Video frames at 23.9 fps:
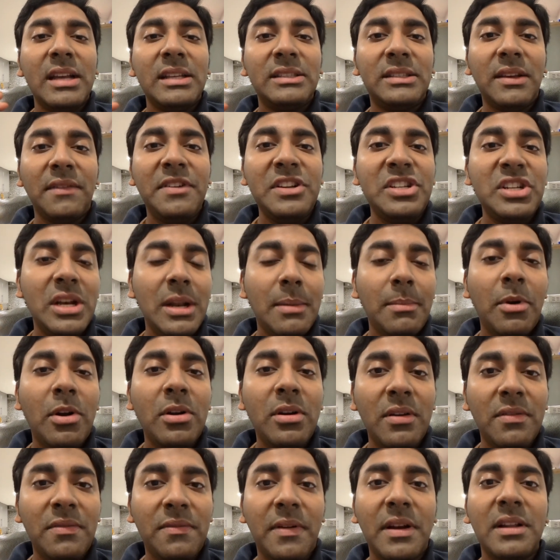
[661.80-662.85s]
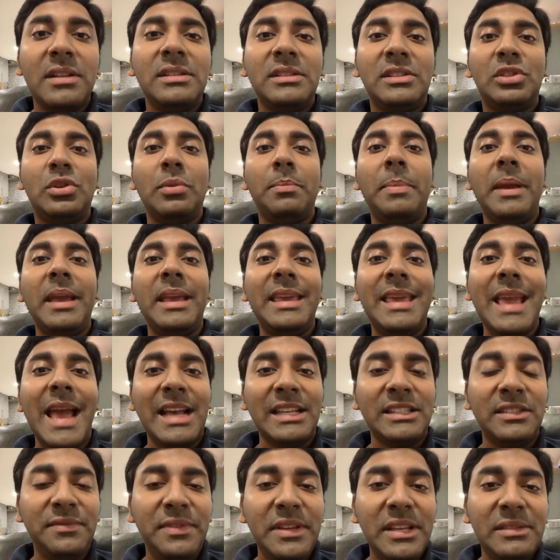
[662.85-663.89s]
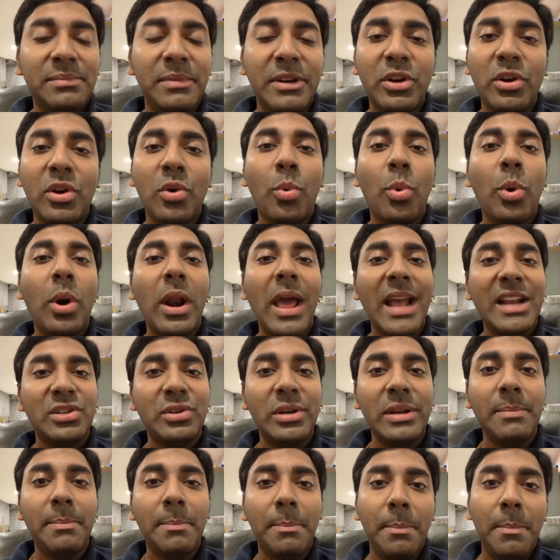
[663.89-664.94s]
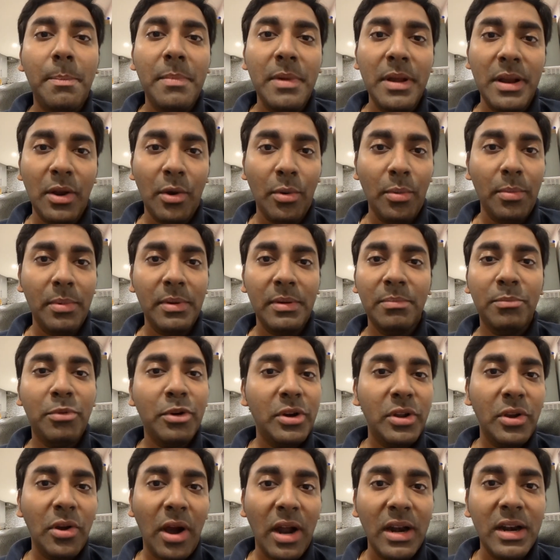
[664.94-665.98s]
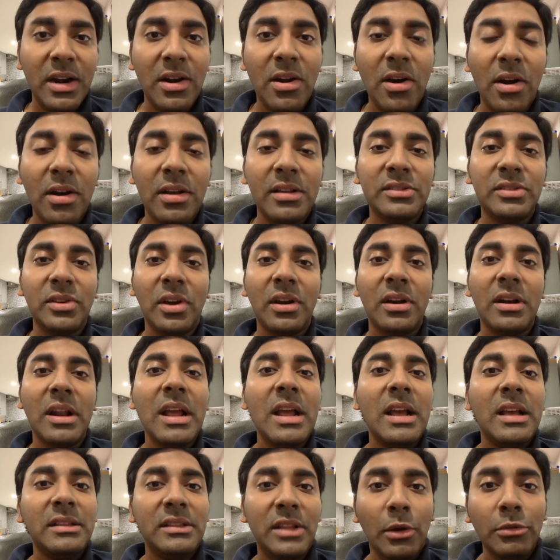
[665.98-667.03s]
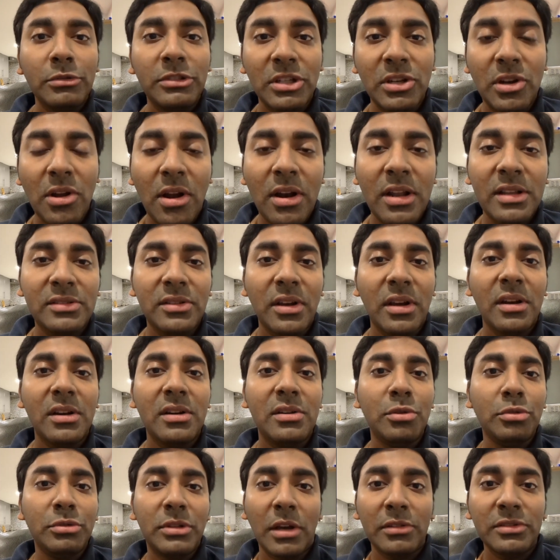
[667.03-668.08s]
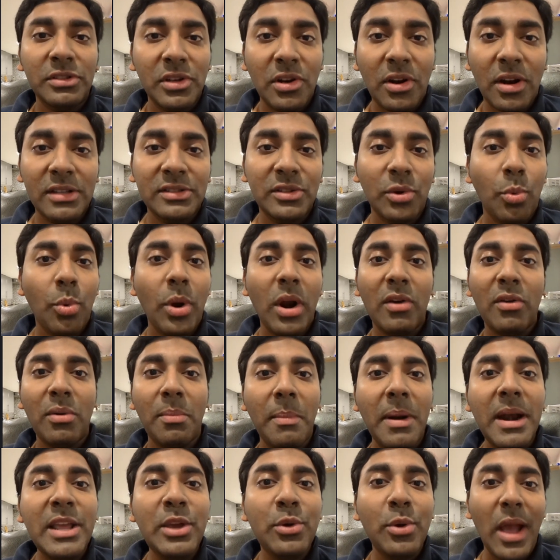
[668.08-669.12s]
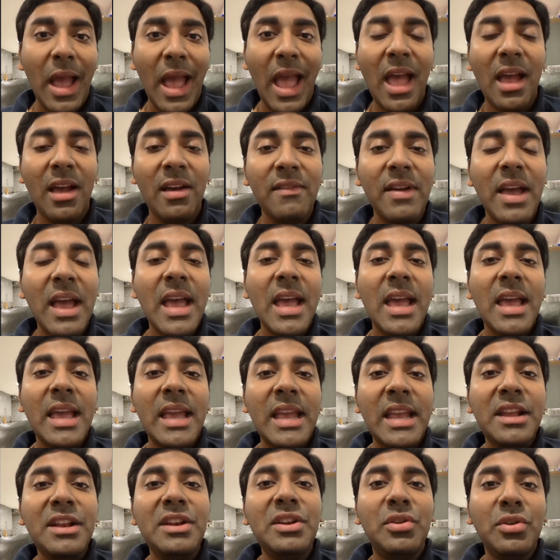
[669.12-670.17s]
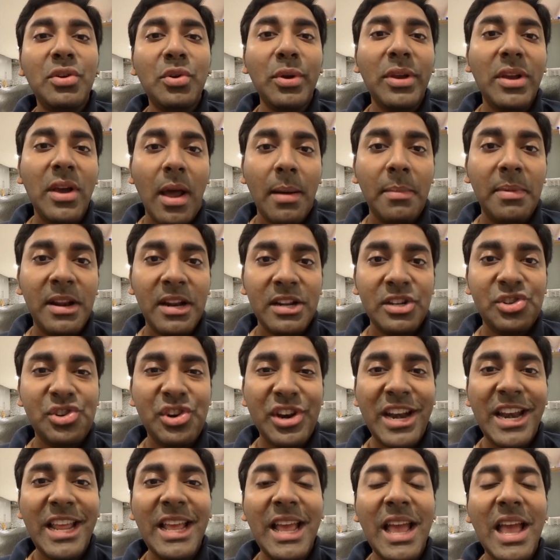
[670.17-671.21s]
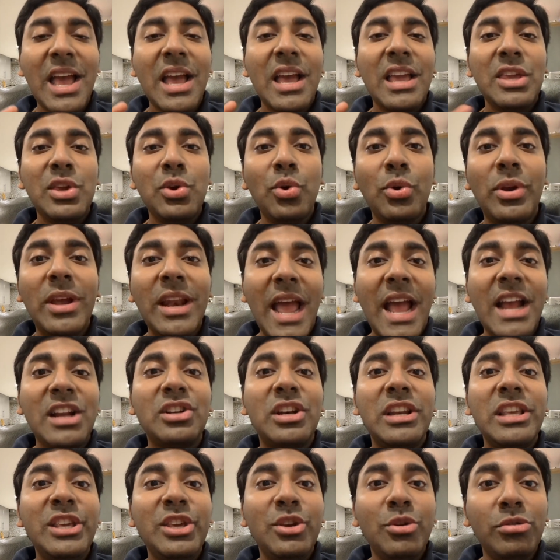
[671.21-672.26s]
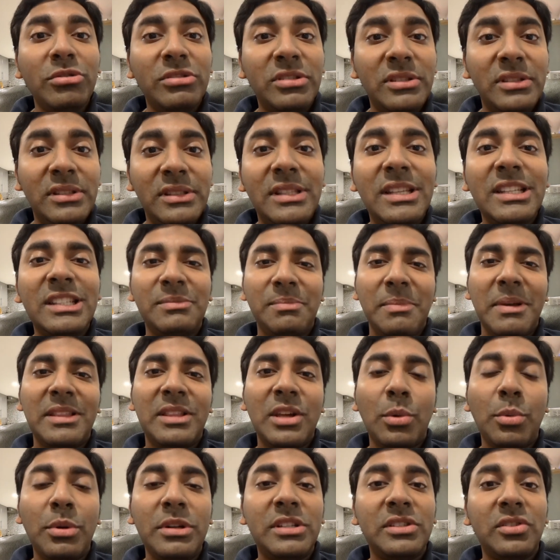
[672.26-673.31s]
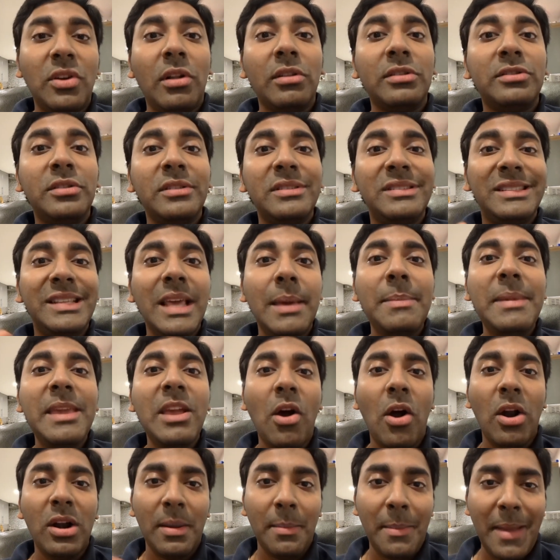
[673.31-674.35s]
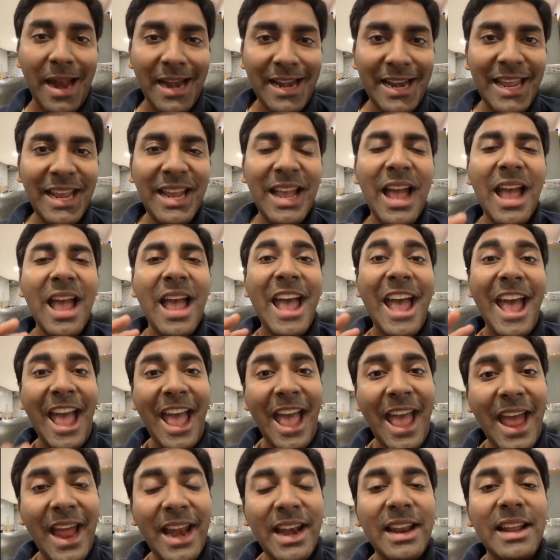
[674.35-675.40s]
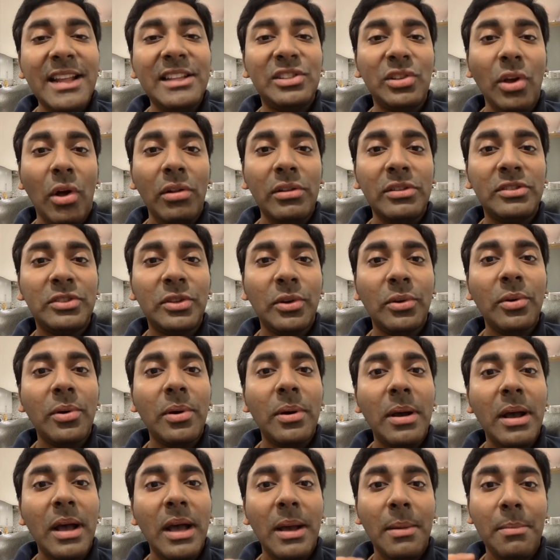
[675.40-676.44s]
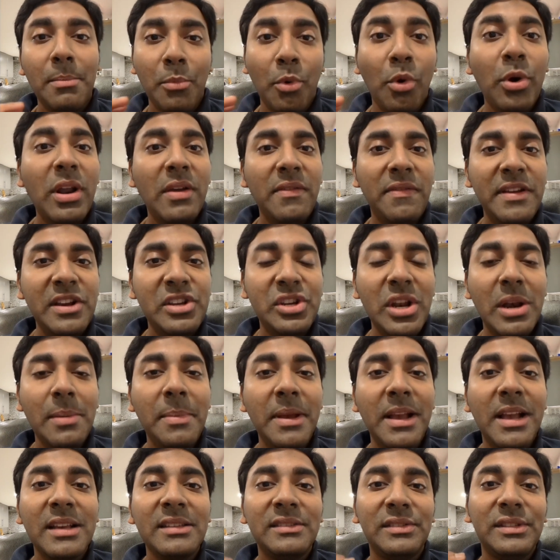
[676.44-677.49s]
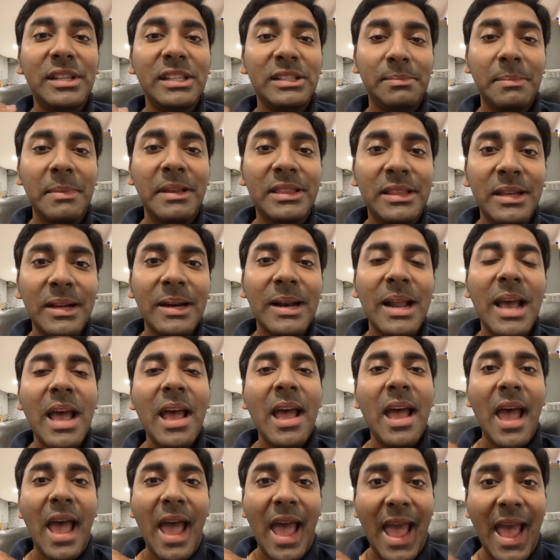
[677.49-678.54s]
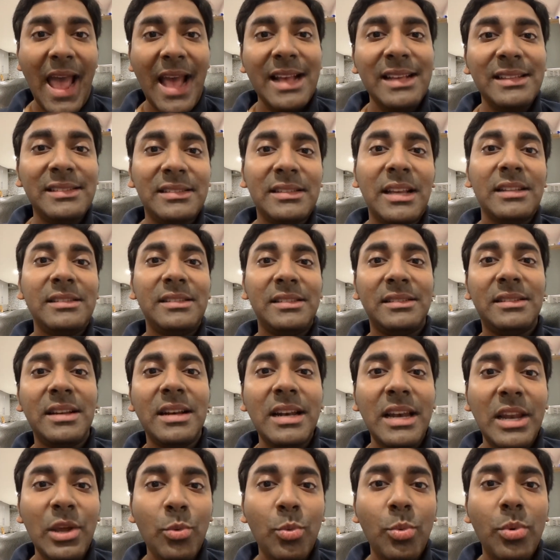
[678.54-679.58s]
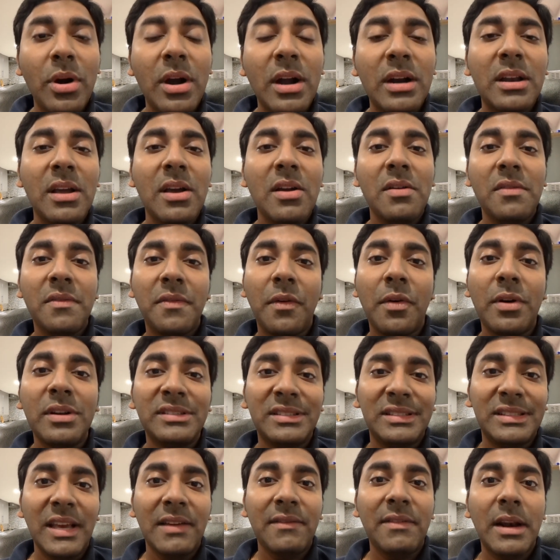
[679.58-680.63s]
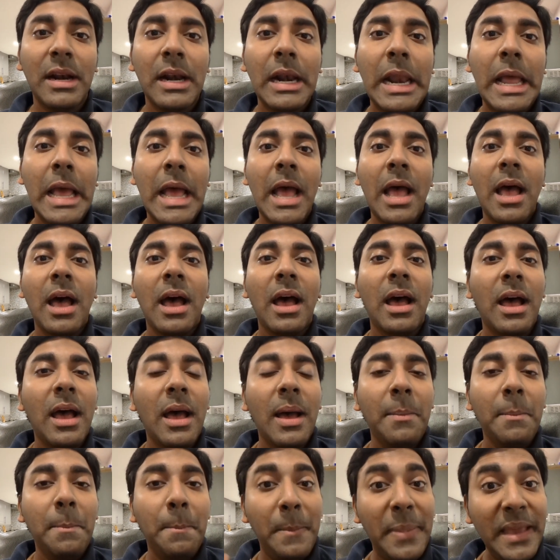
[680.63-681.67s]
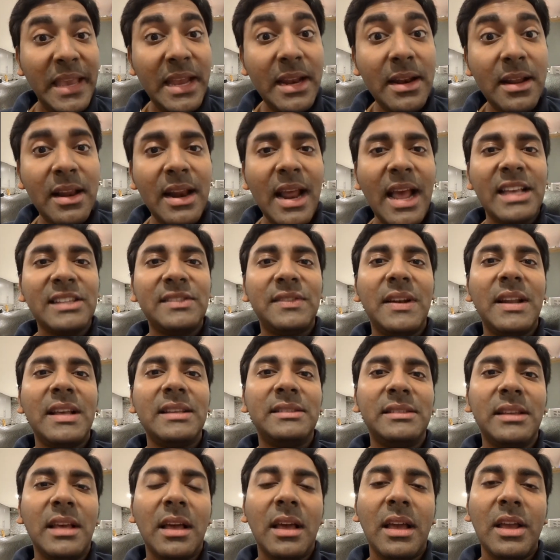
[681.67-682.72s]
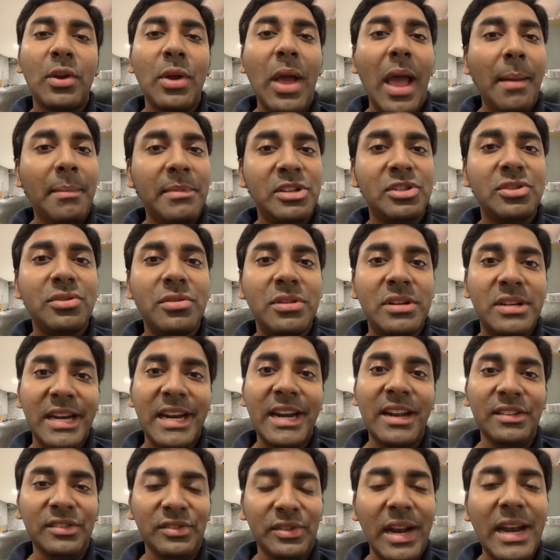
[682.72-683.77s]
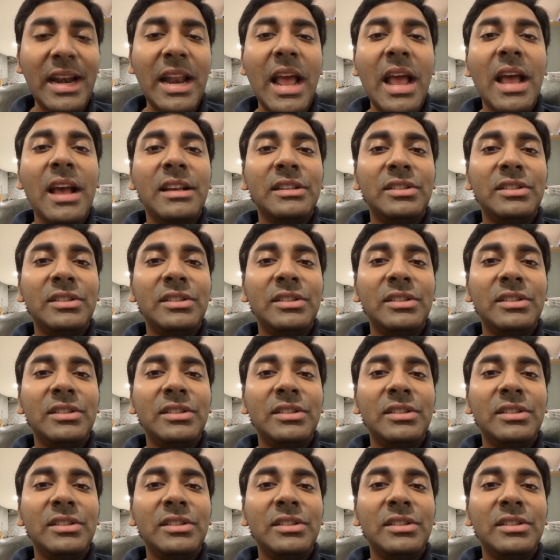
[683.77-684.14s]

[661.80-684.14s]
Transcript: sufficient amount of funds to pay gas fees, but you don't want to actually put your $100 or $1,000 or $2,000 or whatever money you have into doing arbitrage trading, you can actually use this method, which is also semi-automatic, and it's also more efficient, because this method has consistently worked for several beginner as well as amateur traders, right?